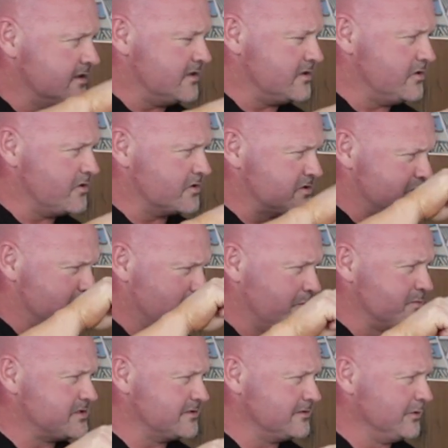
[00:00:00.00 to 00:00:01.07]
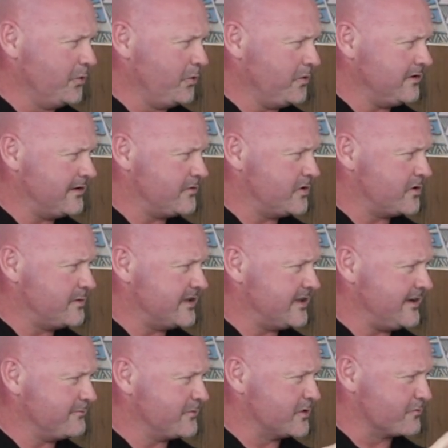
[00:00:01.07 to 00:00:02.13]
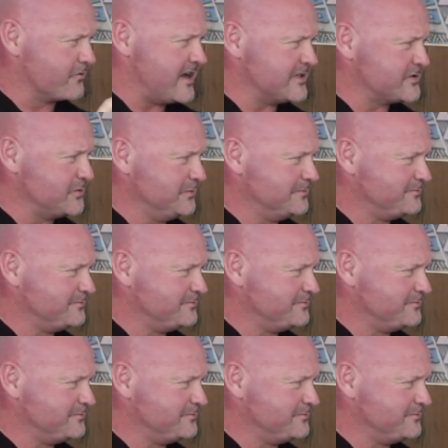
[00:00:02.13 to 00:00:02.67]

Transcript: The Yerkes-Dobson law. Have you heard about that with arousal?